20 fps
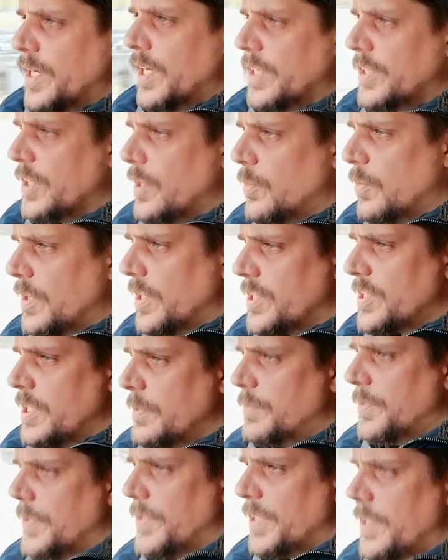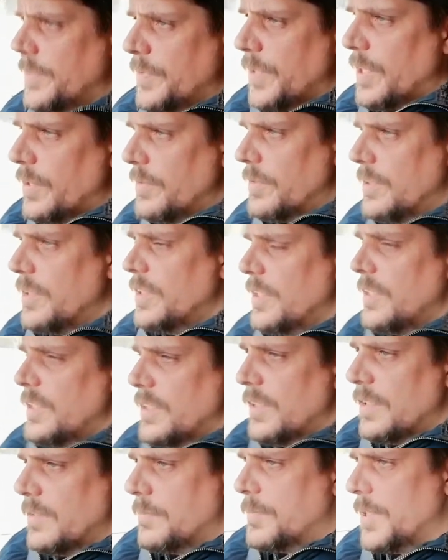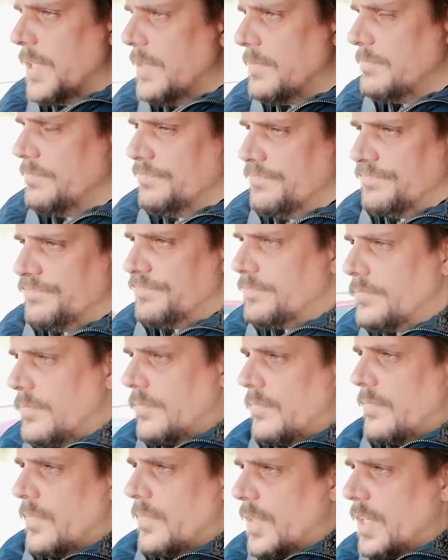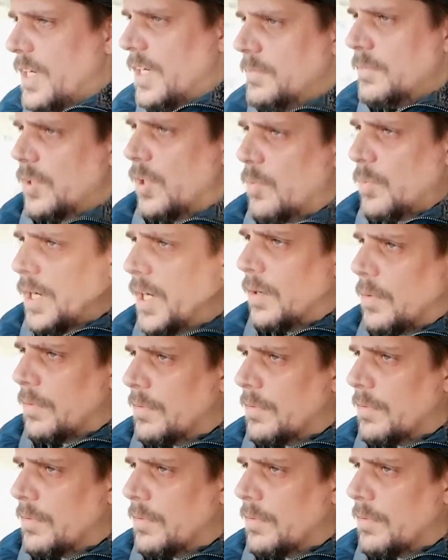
I don't want the sympathy vote, but I'm not well.